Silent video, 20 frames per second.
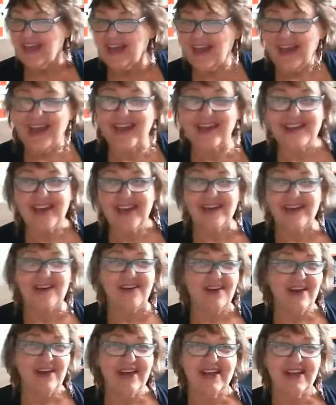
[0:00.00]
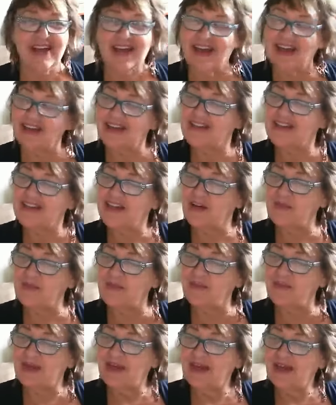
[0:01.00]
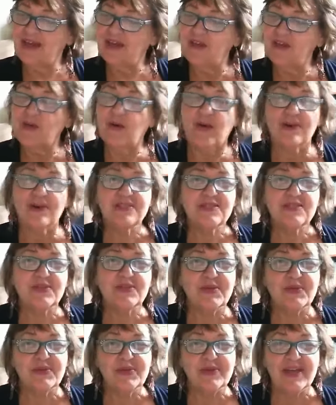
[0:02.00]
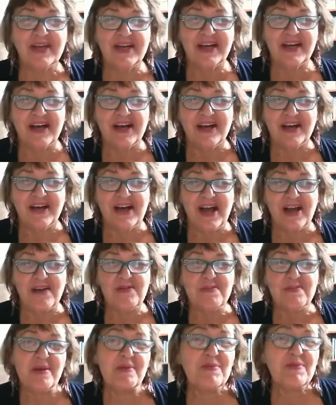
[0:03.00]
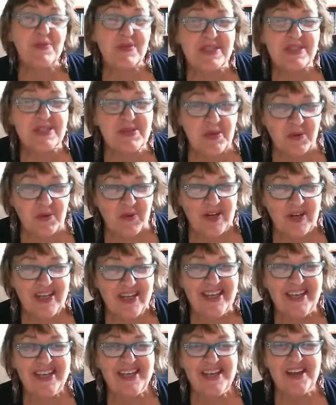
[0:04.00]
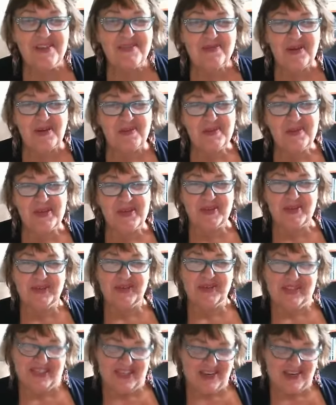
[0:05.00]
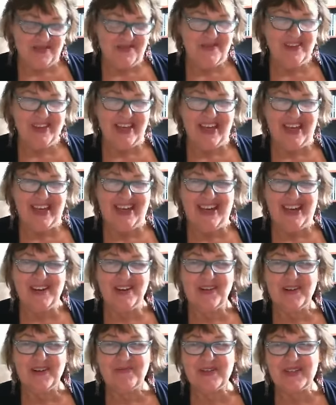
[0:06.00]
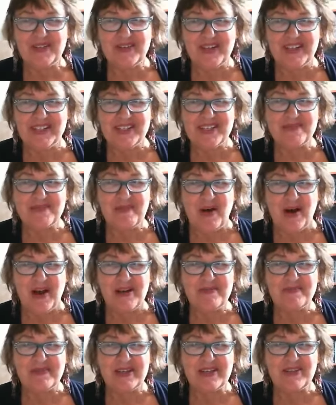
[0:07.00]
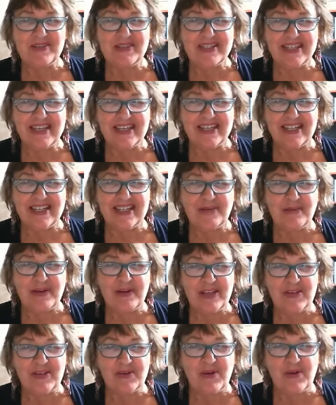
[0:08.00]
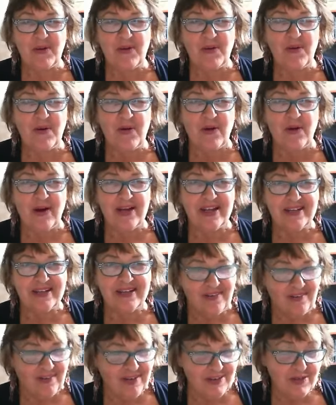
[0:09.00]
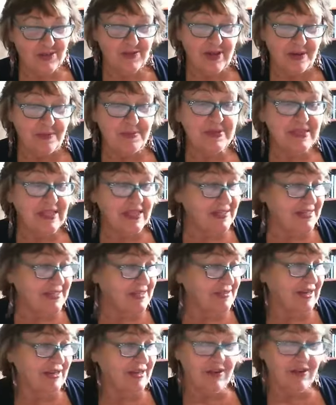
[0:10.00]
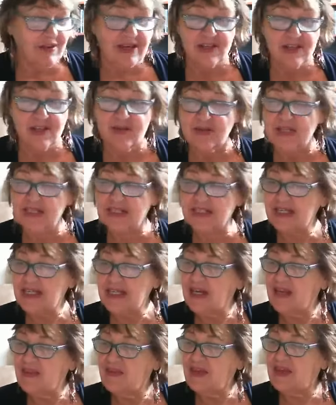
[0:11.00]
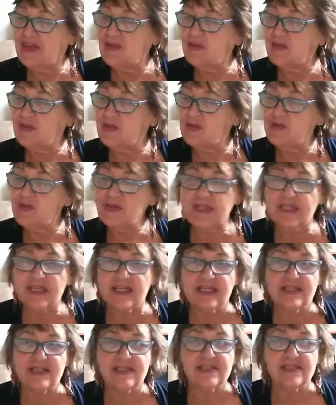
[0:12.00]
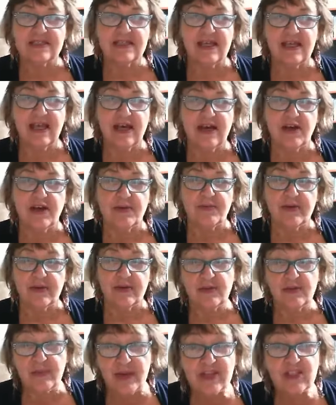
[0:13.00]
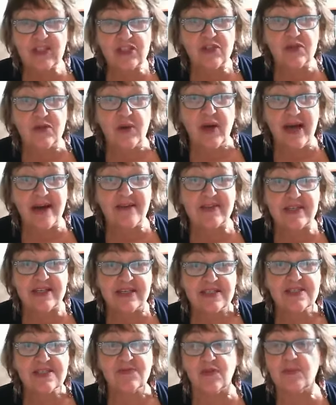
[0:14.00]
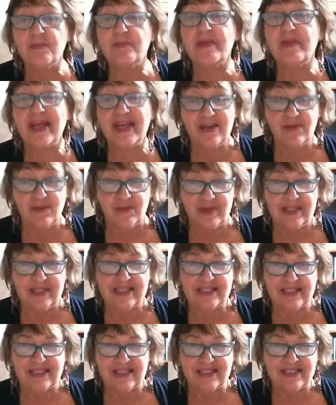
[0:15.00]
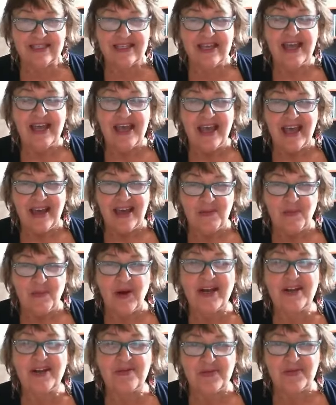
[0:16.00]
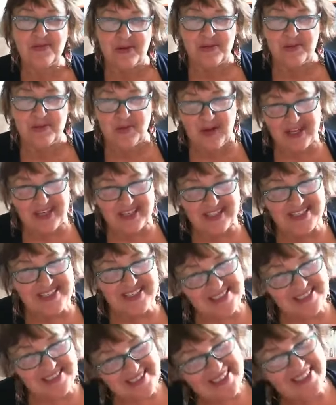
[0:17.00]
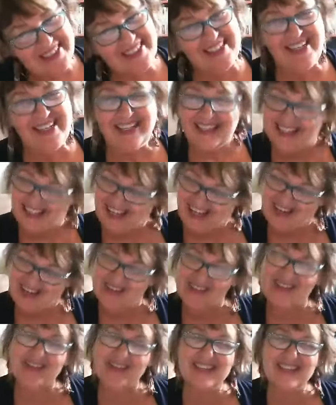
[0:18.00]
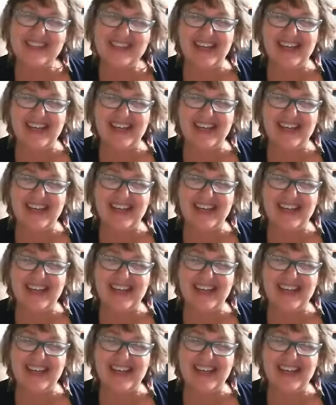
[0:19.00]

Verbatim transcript: eh, yeah, and and um, you also uh, I remember a story from you, Jim. And uh, I don't want to put you on the spot, but you said that when you go on on trips, like to other countries, that you use this. Um, you make sure you have this for many reasons, and one of them was cleaning the counters.